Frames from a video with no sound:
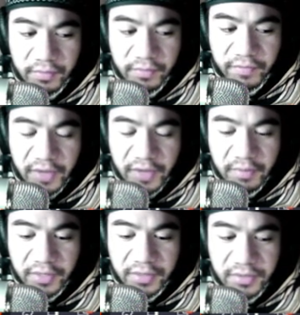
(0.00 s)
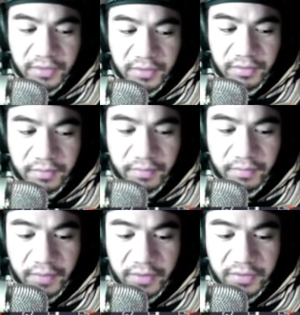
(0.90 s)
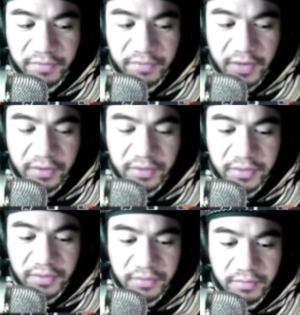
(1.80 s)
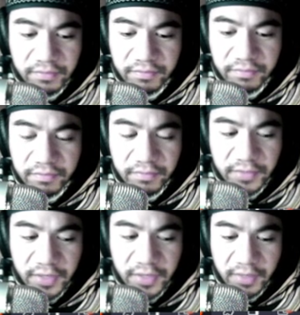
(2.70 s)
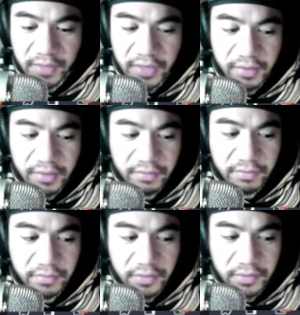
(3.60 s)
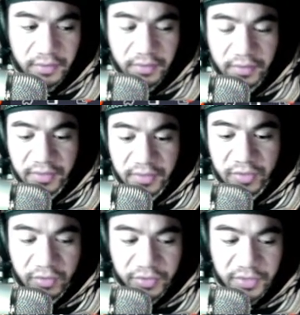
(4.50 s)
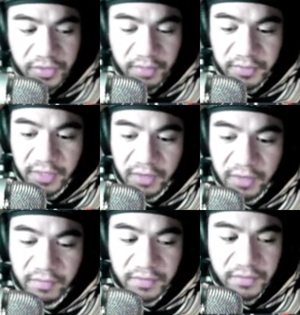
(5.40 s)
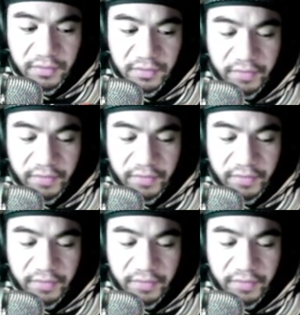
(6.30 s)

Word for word: families, you know, mothers, fathers, young men, the soldiers themselves of the